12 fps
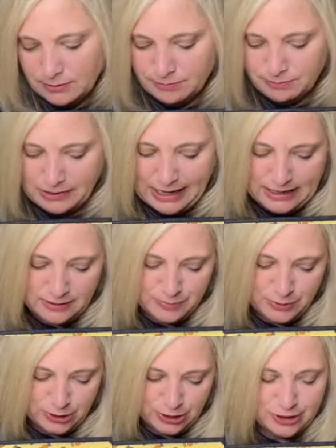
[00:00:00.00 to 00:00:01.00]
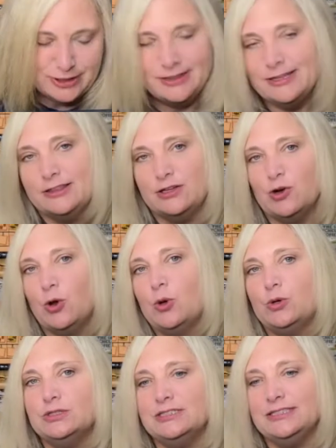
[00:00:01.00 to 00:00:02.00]
blackbird and that they're
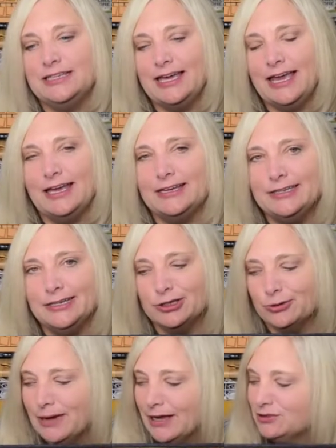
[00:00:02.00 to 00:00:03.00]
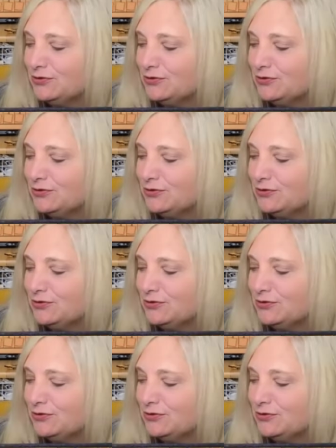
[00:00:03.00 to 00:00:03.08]
holding the candy in their mouths.